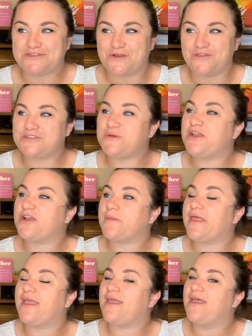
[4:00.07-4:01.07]
I sold this week, you're
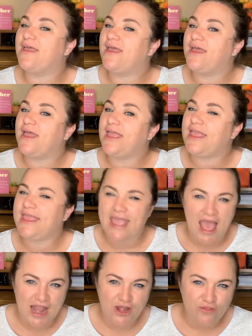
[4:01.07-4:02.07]
like,
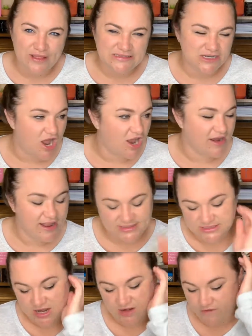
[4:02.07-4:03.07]
yeah, no, that's not,
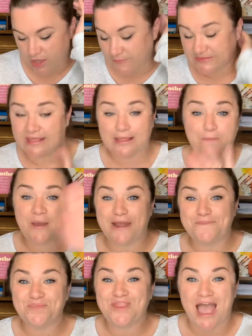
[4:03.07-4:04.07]
that's not volume selling, but
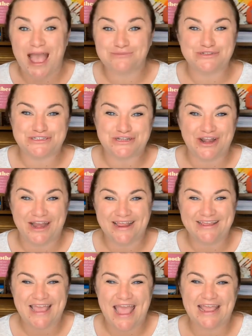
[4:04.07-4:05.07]
I'm just
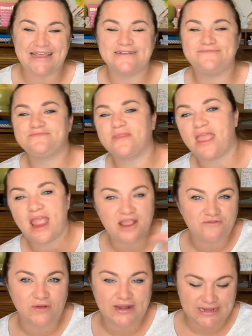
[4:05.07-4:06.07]
starting, okay?
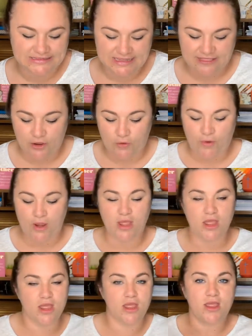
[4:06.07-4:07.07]
Everyone is in their own
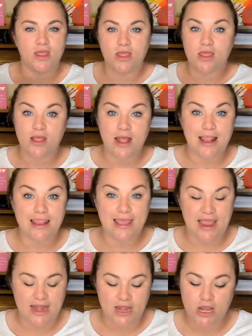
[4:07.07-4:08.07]

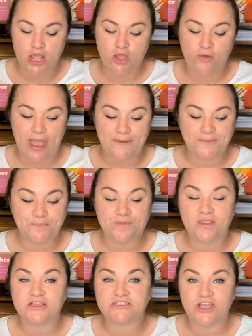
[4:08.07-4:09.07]
lane. Okay,
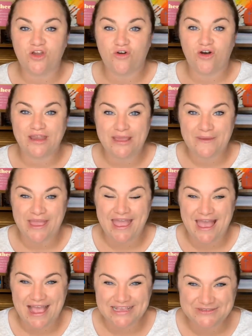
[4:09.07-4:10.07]
so on
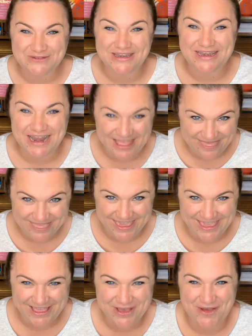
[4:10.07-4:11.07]
eBay, I sold nothing